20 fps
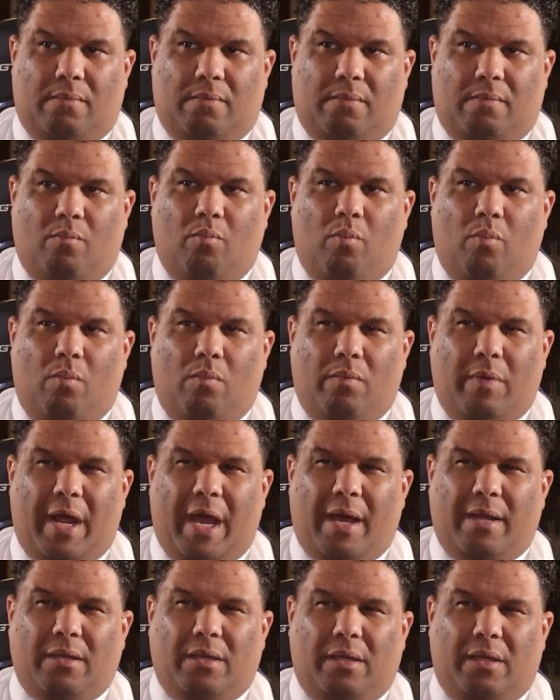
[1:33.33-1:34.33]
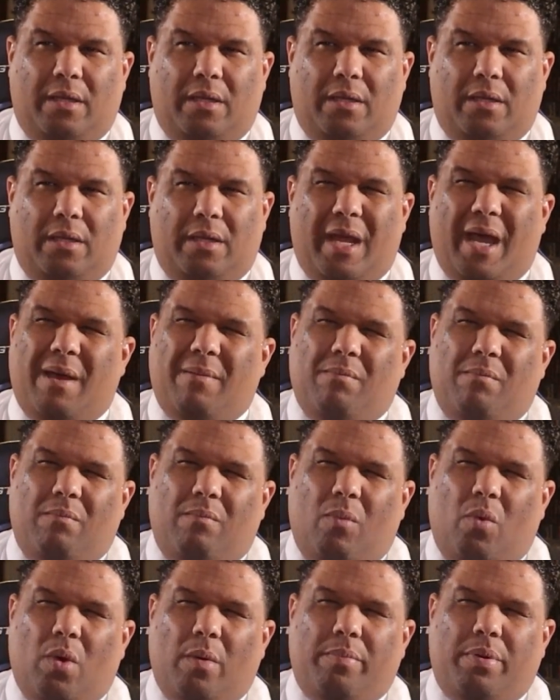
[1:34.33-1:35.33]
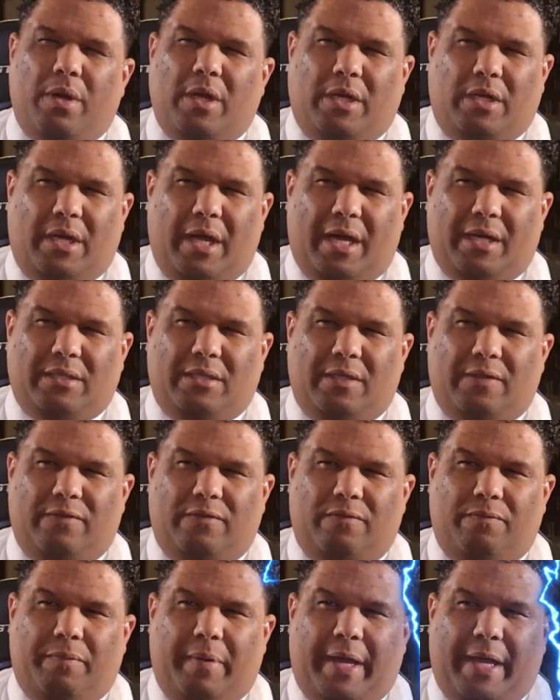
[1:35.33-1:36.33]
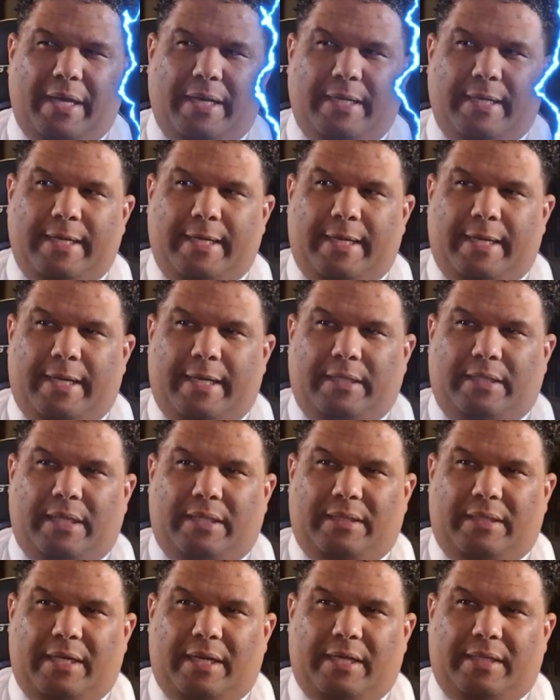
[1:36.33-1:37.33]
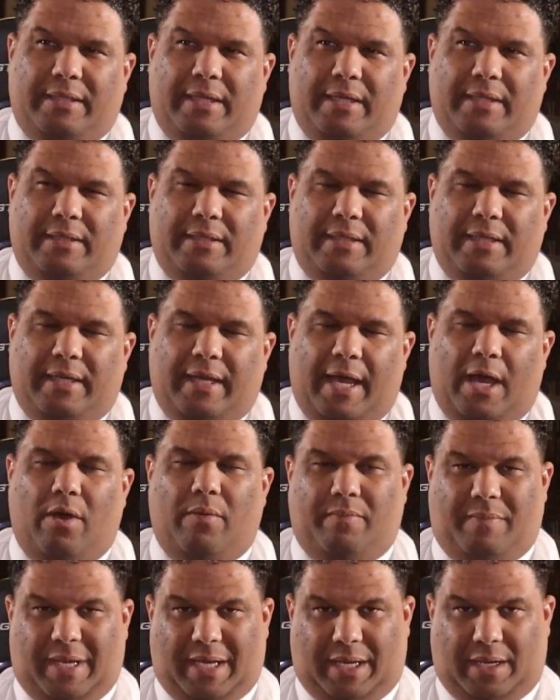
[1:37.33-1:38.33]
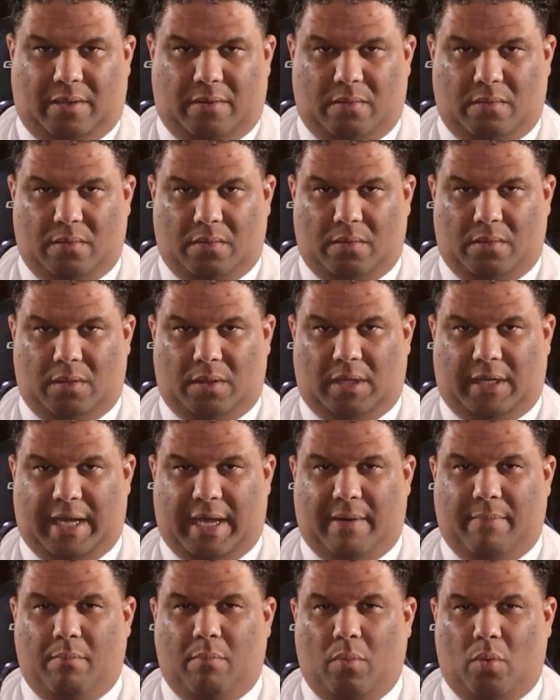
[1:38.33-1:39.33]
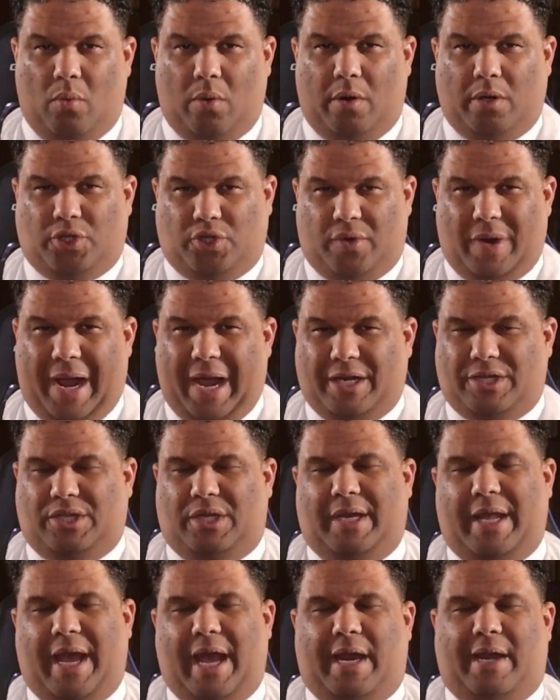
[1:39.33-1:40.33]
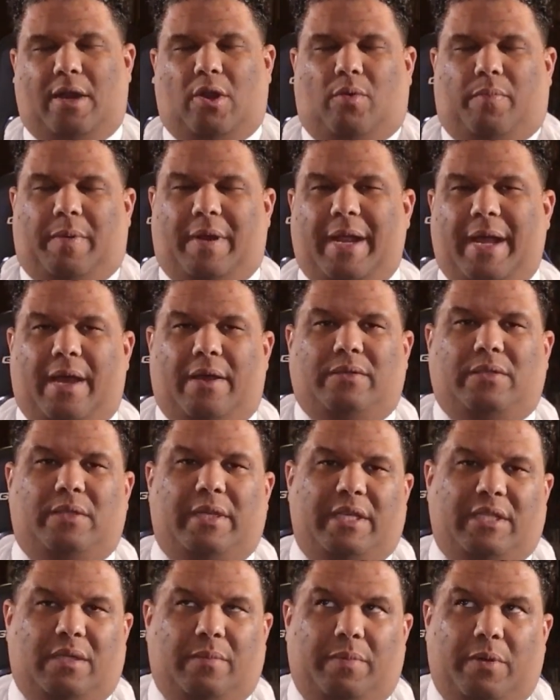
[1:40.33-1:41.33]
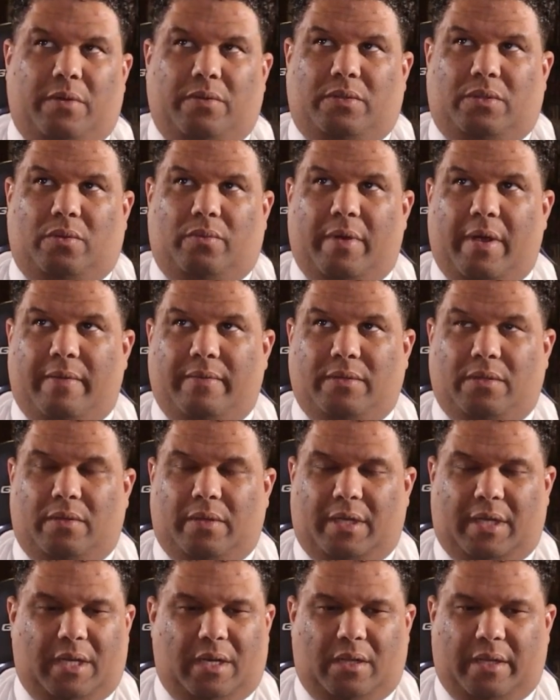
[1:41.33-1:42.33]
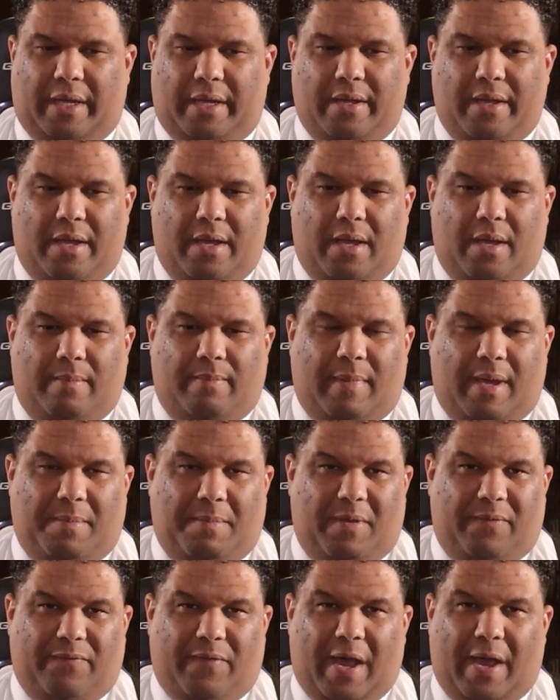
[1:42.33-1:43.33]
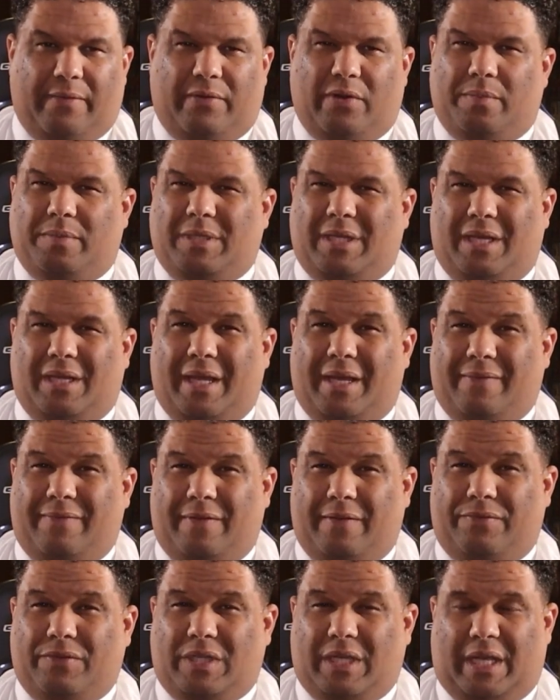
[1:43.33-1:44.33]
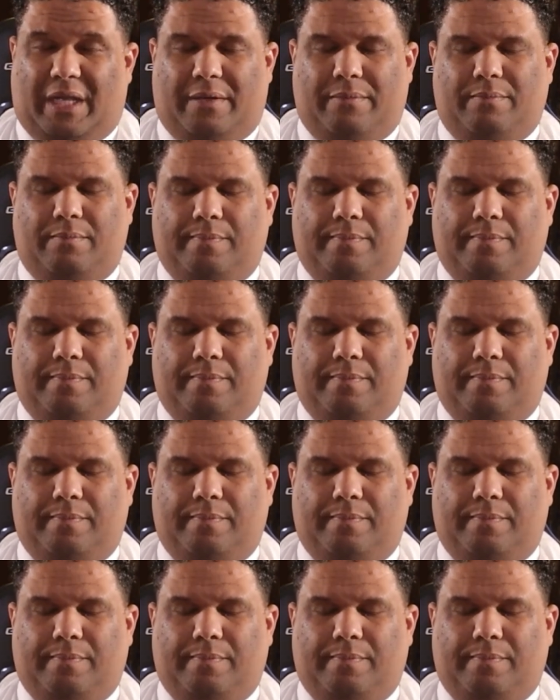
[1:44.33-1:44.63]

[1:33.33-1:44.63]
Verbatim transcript: not not more productive, but just in a sense to help me get more traction at an open house as opposed to where I was only getting like maybe five groups get like 15.